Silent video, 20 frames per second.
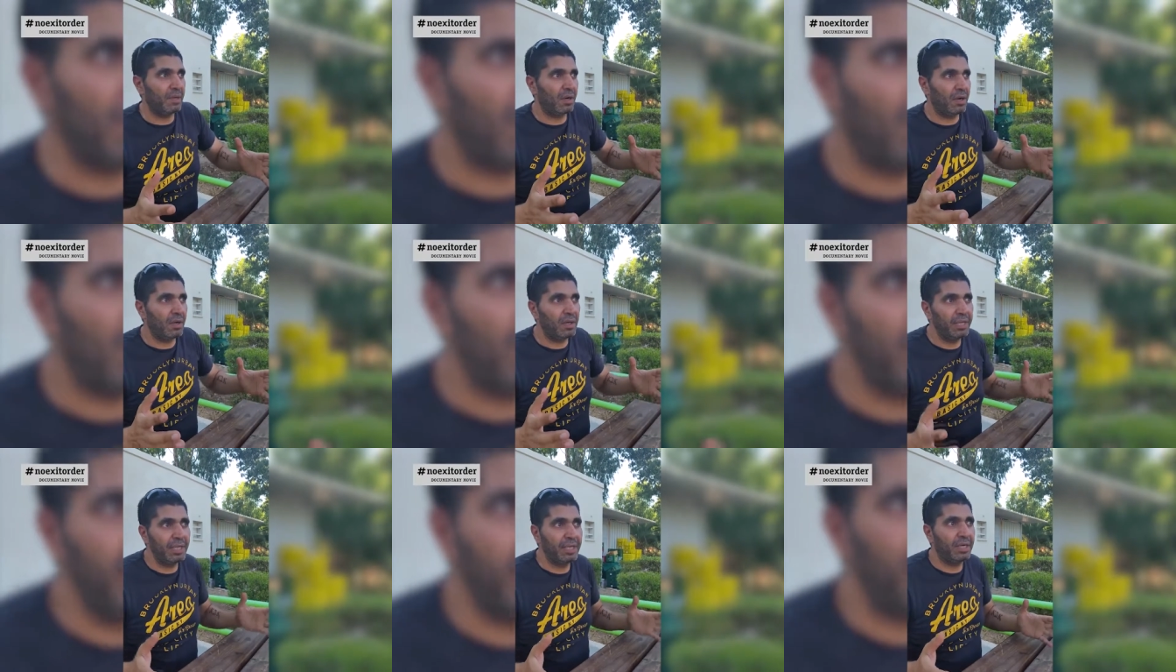
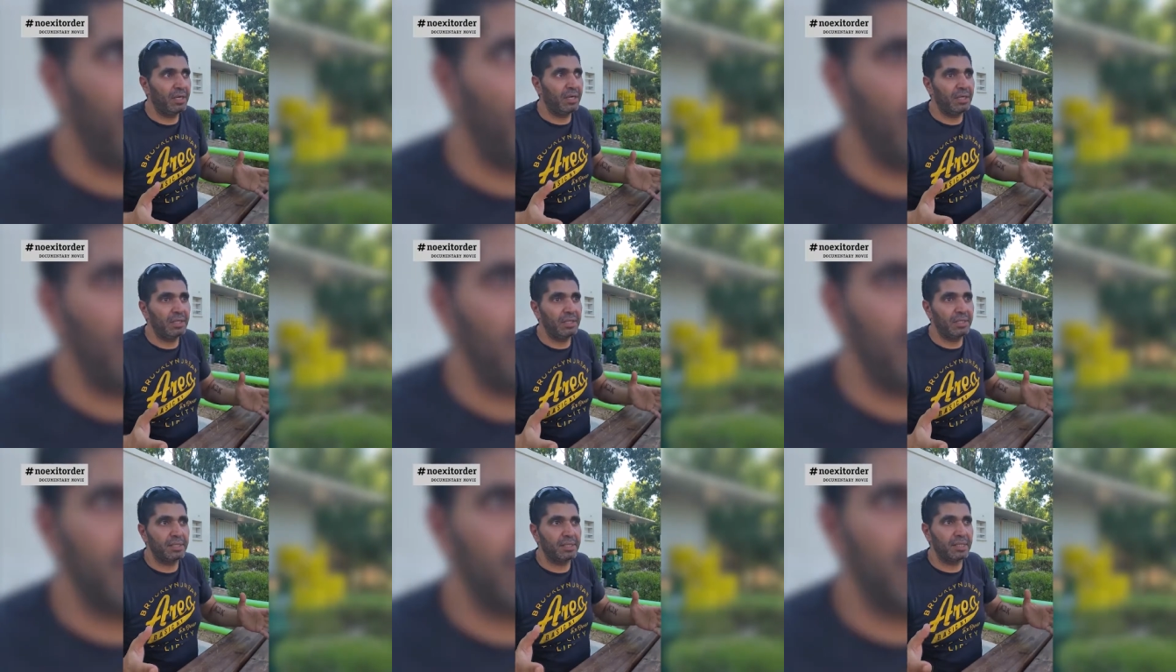
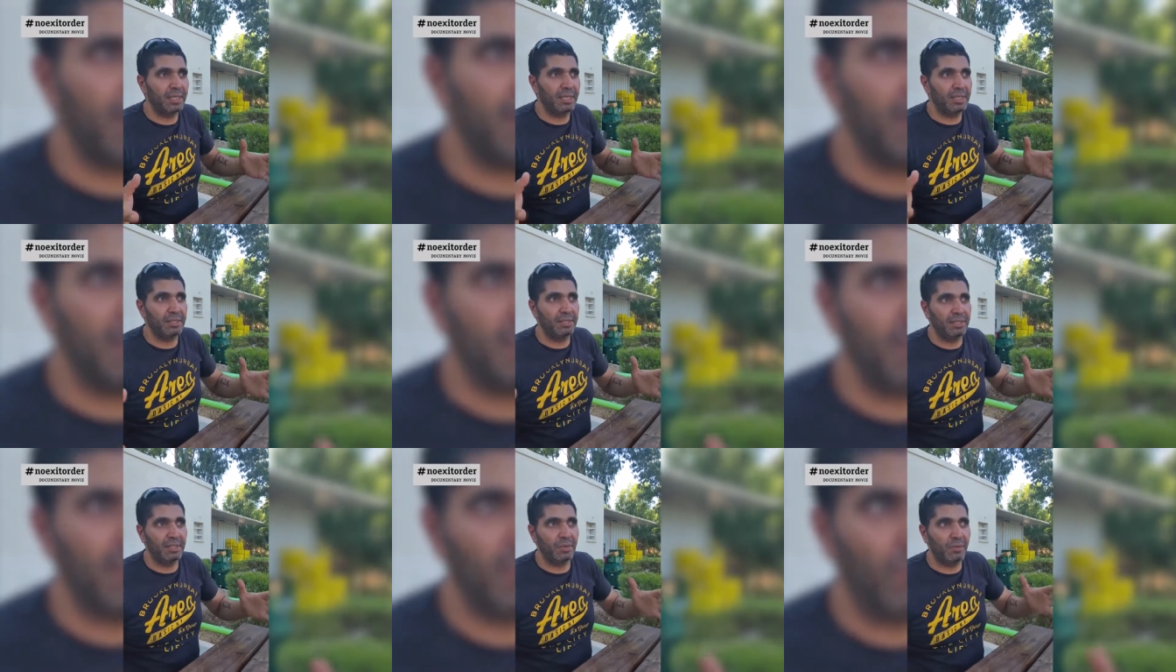Holocaust
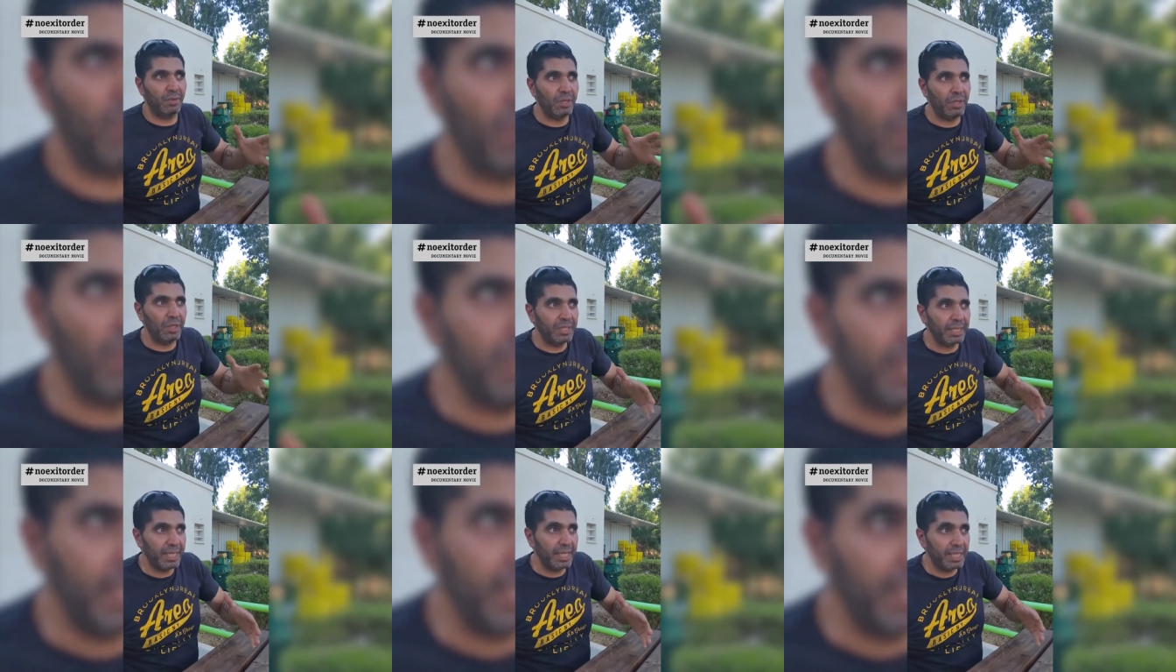and the
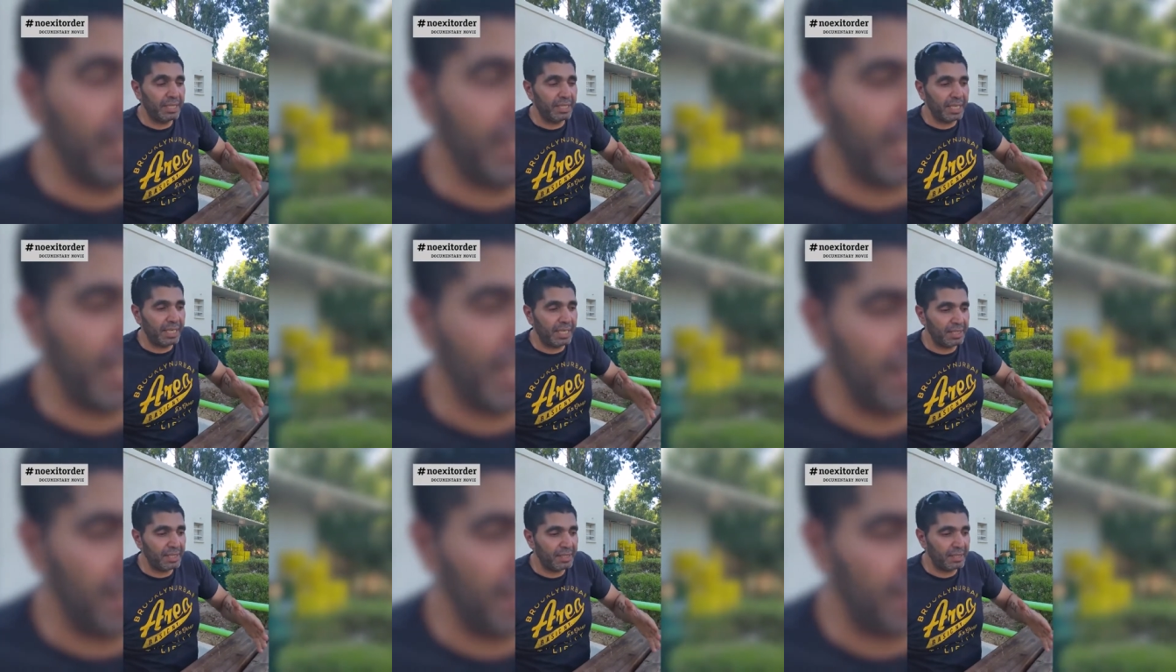world hate
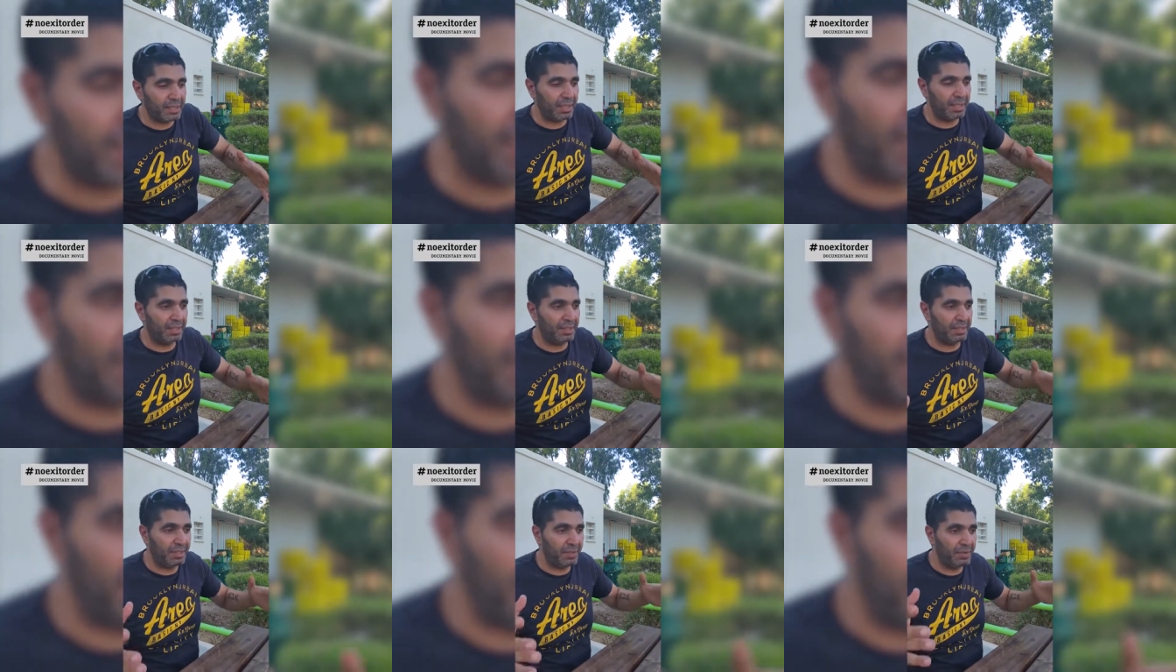us
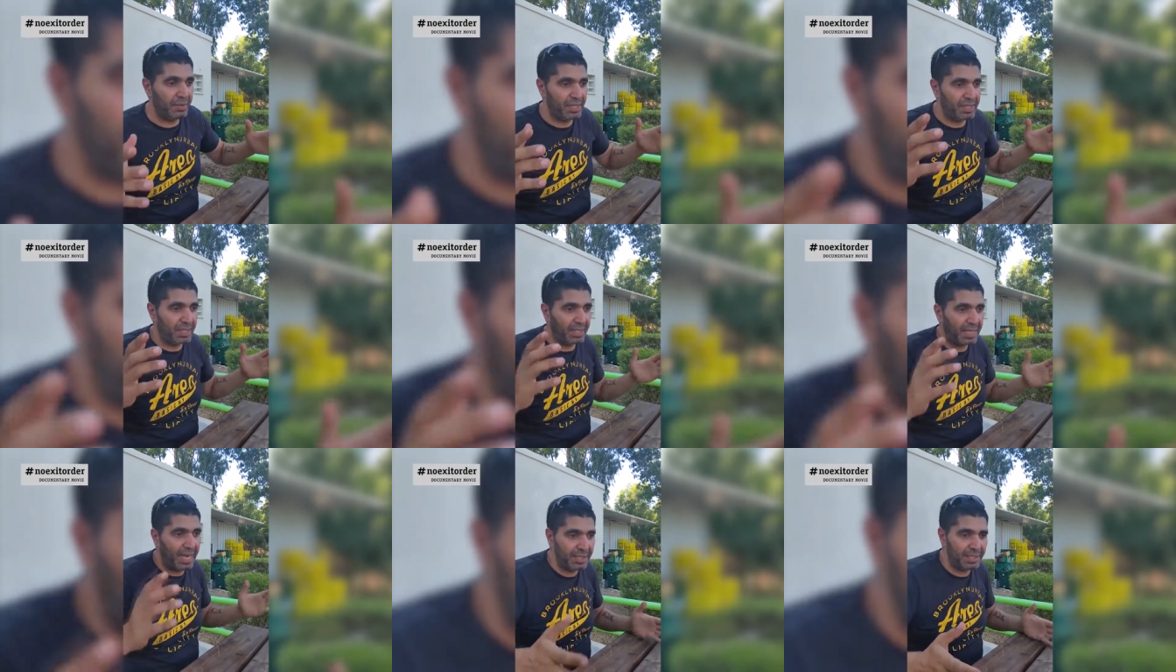and there
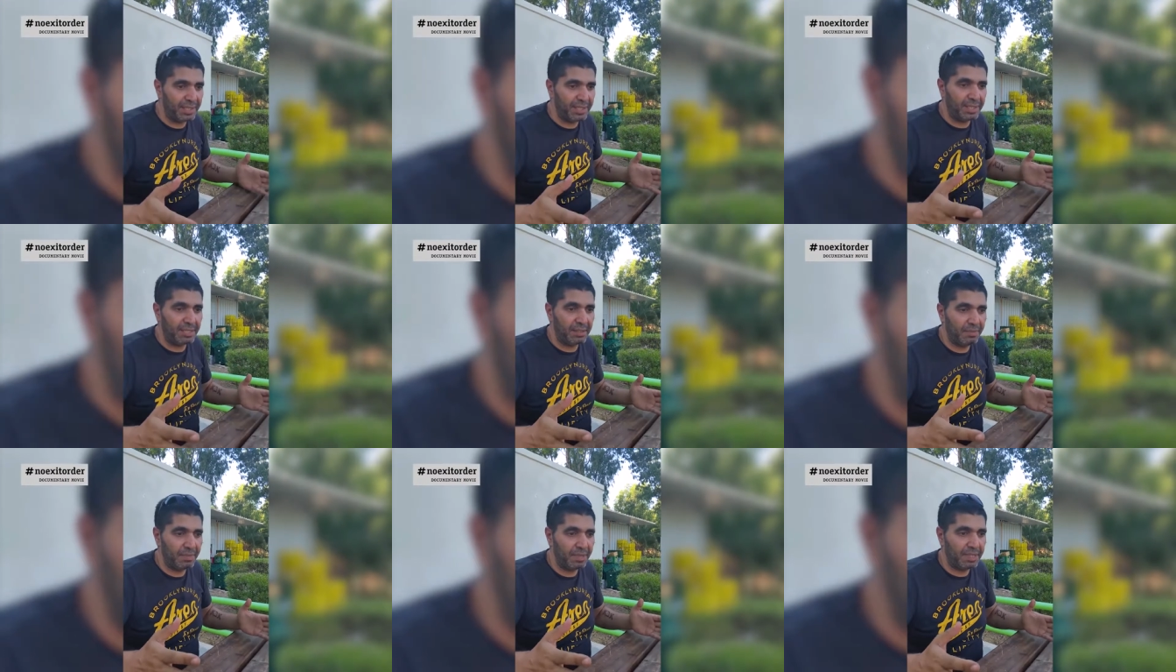is an
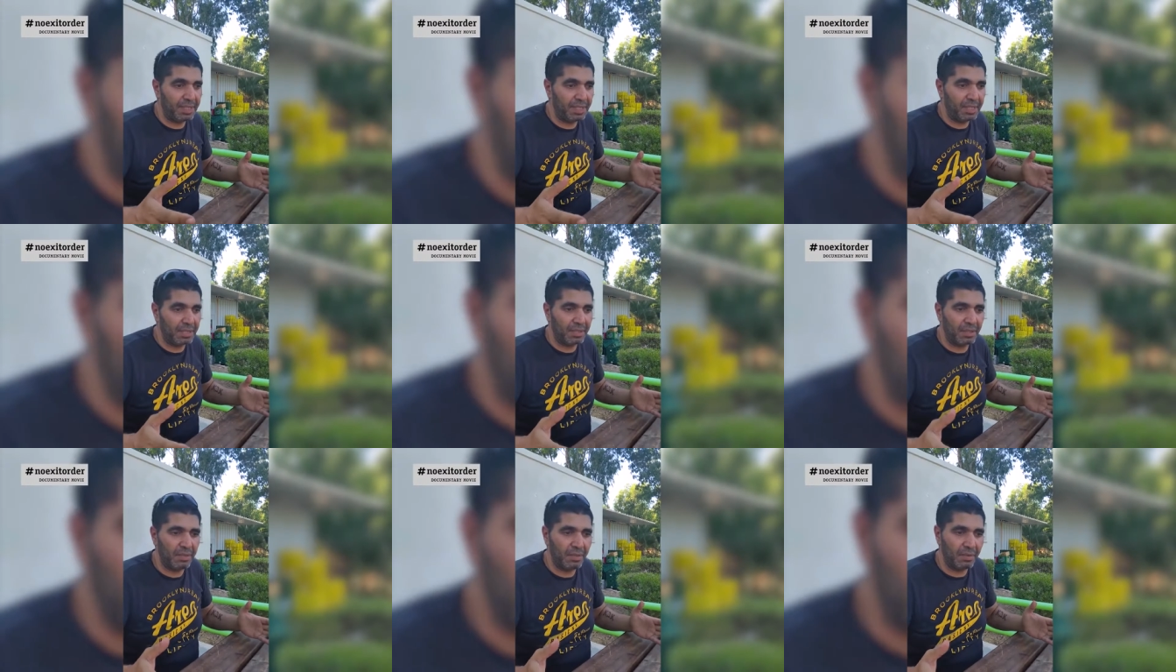
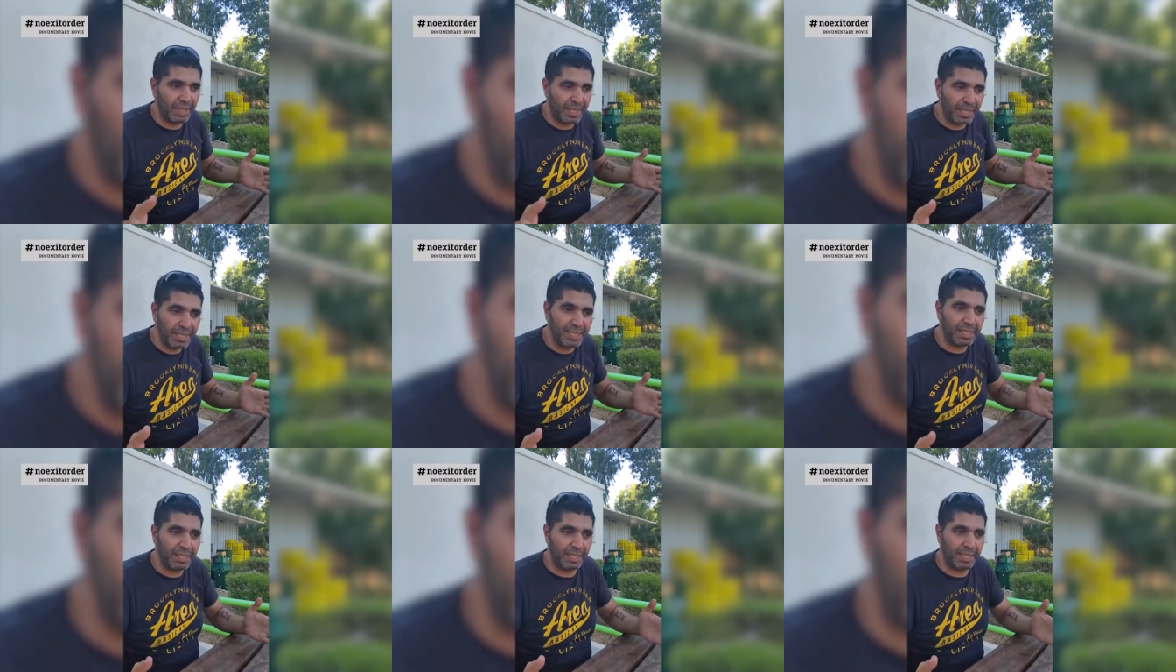anti-Semitic.
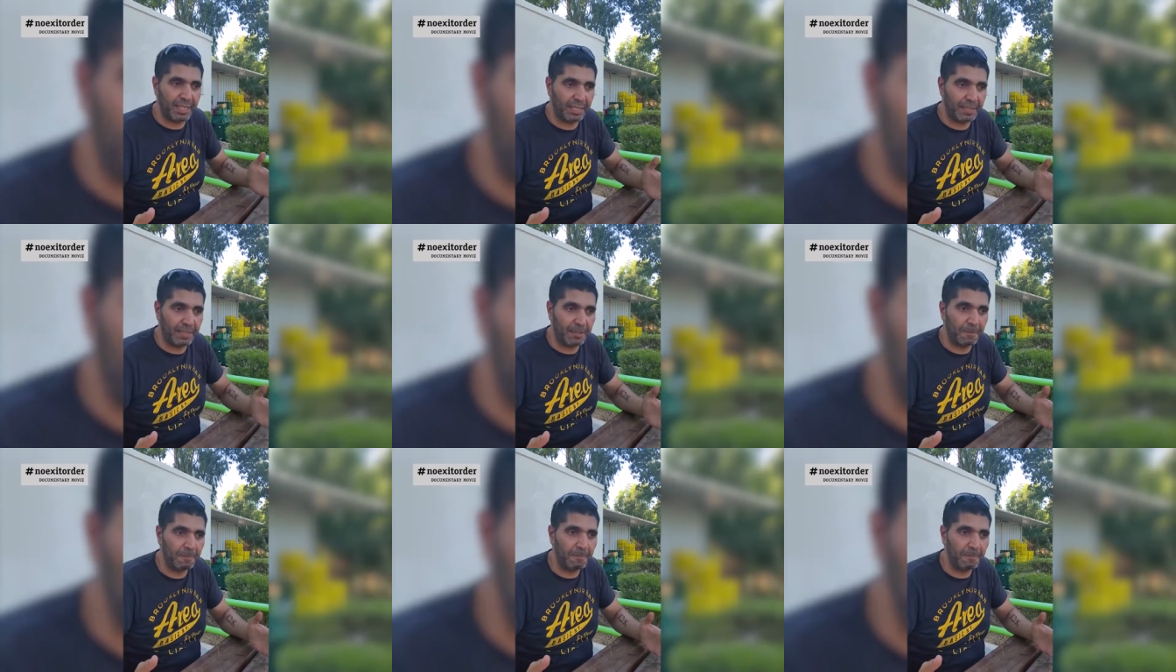Wait a second.